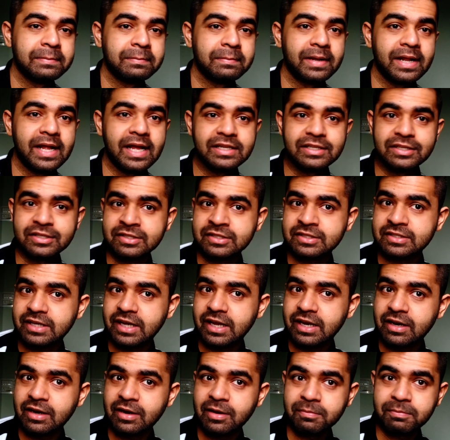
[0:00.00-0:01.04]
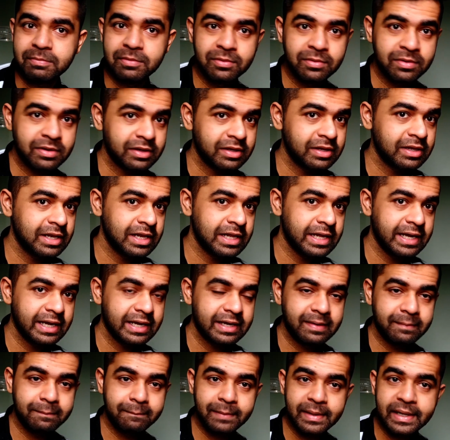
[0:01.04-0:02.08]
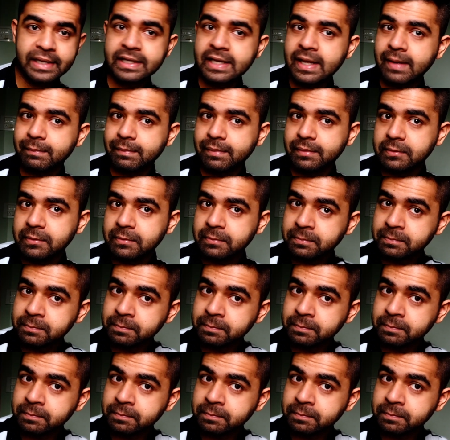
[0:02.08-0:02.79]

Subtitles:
But I just ended up looking like a pineapple.